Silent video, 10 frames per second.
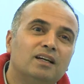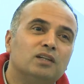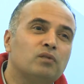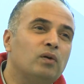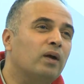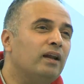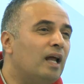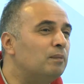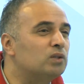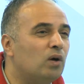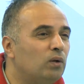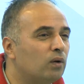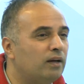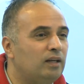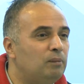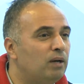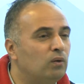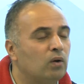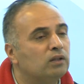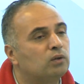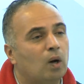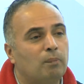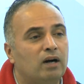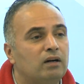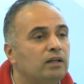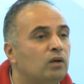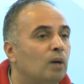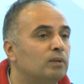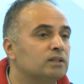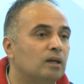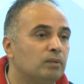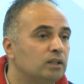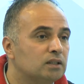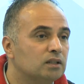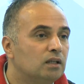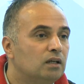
So if you look at an Amazon, you look at an eBay, you look at the top 100 e-commerce companies,